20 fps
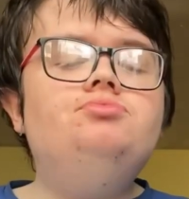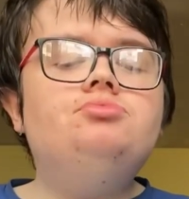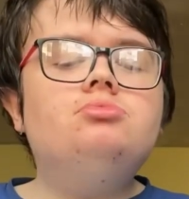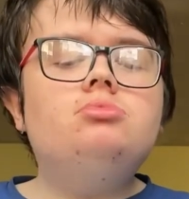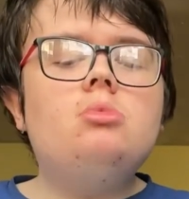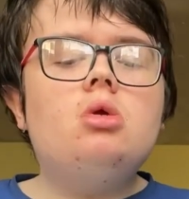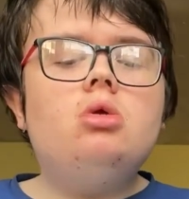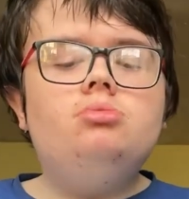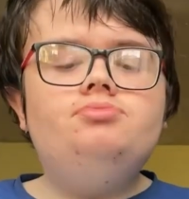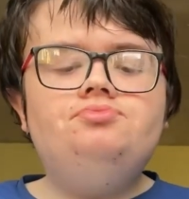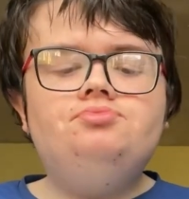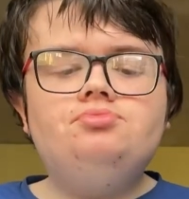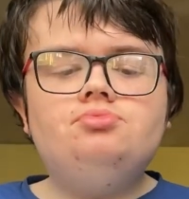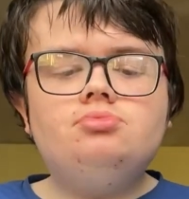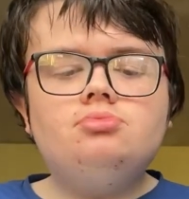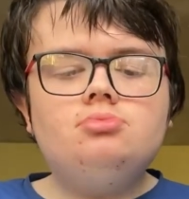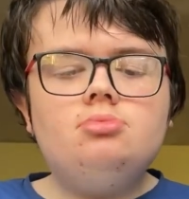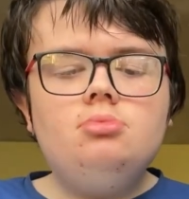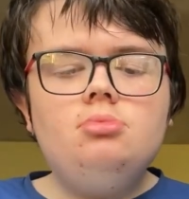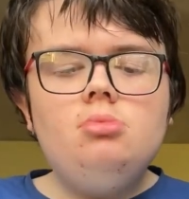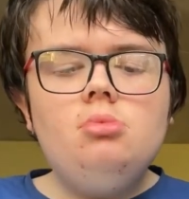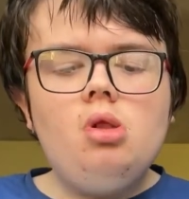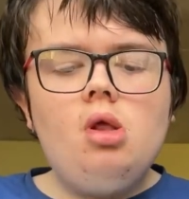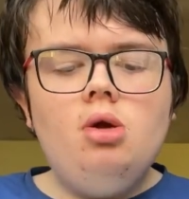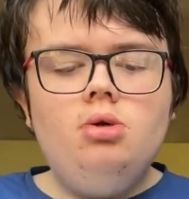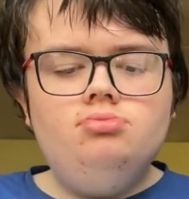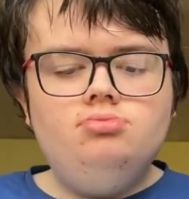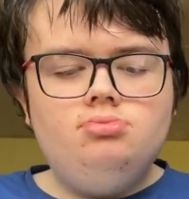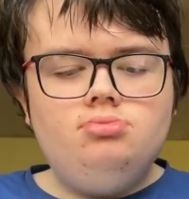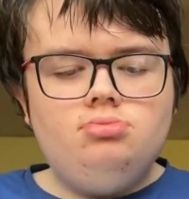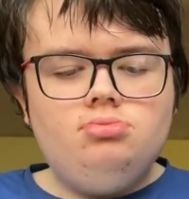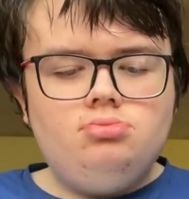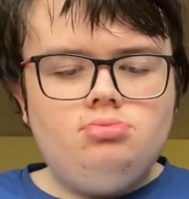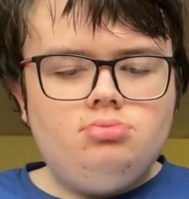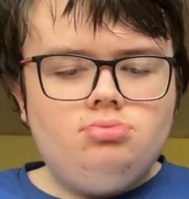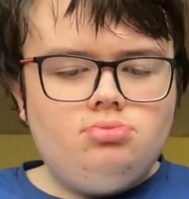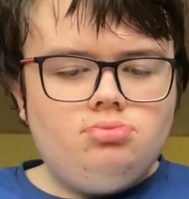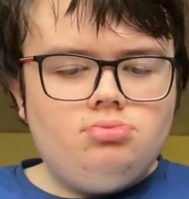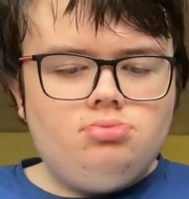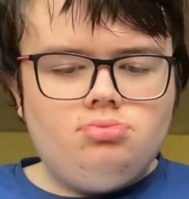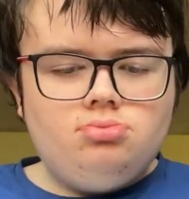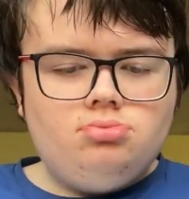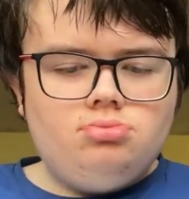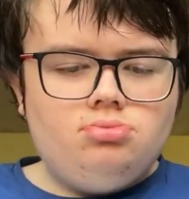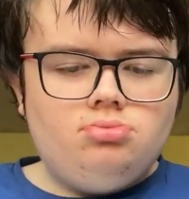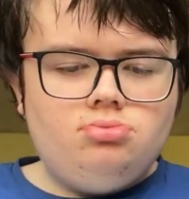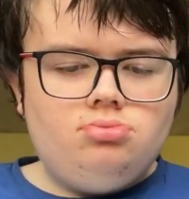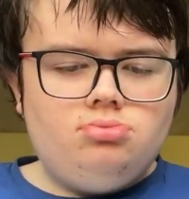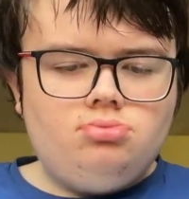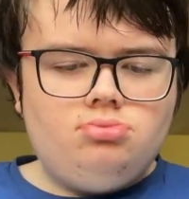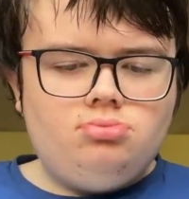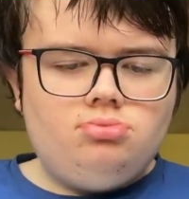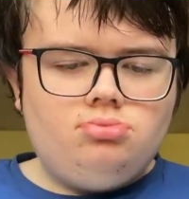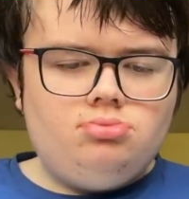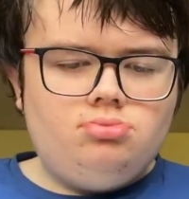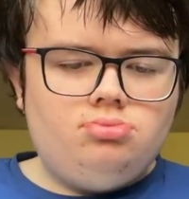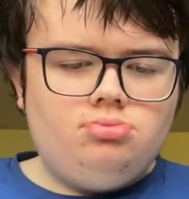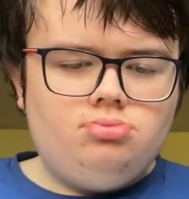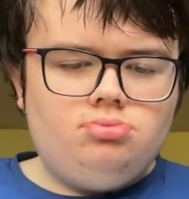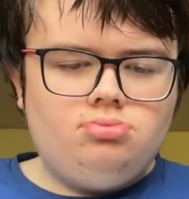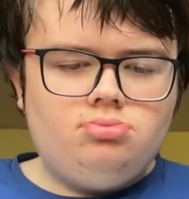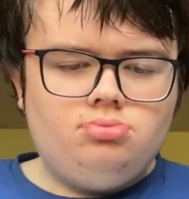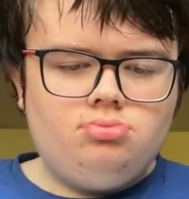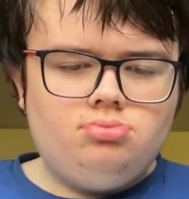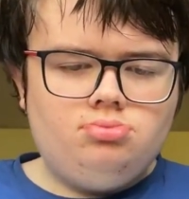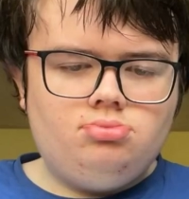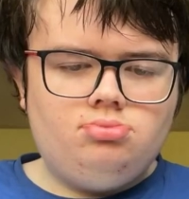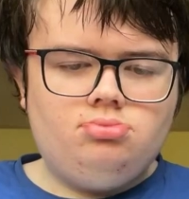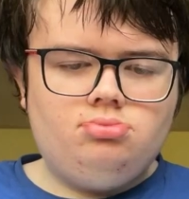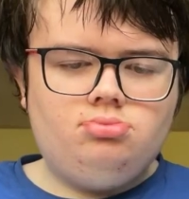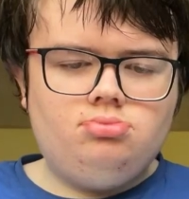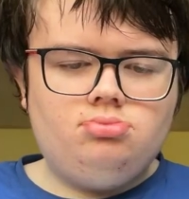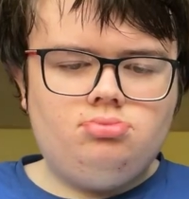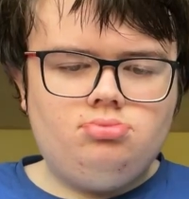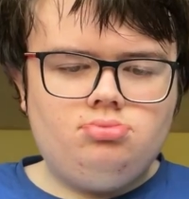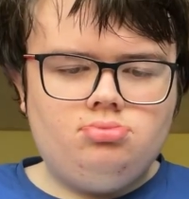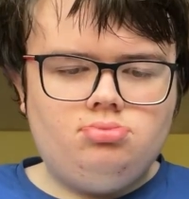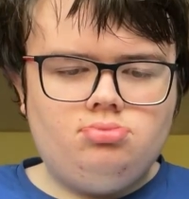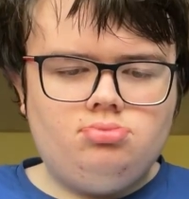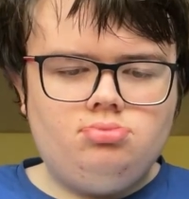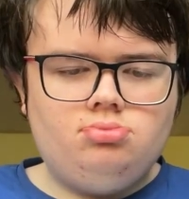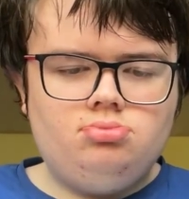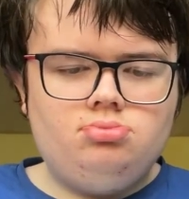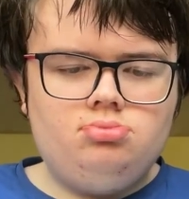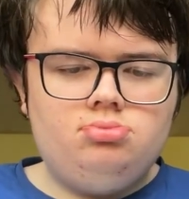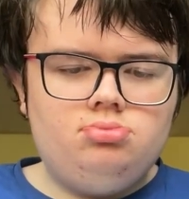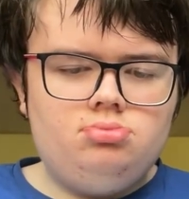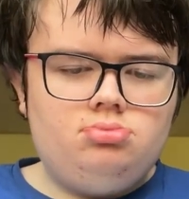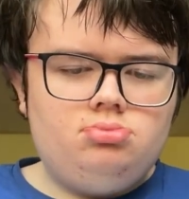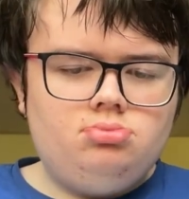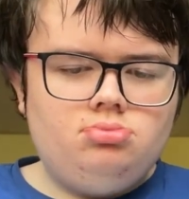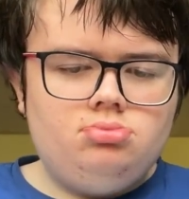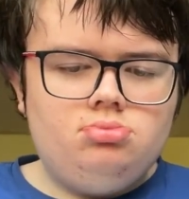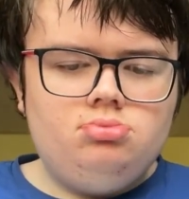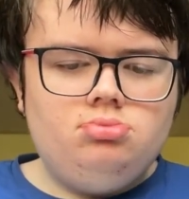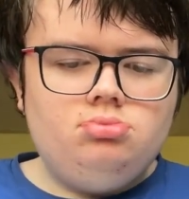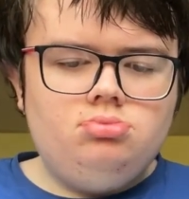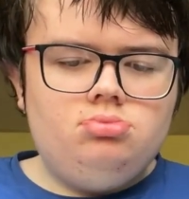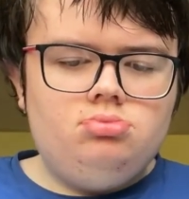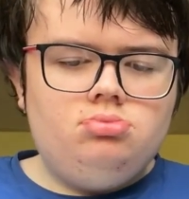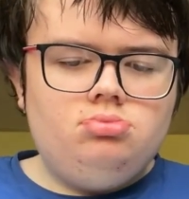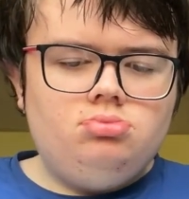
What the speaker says: Nobody speaks.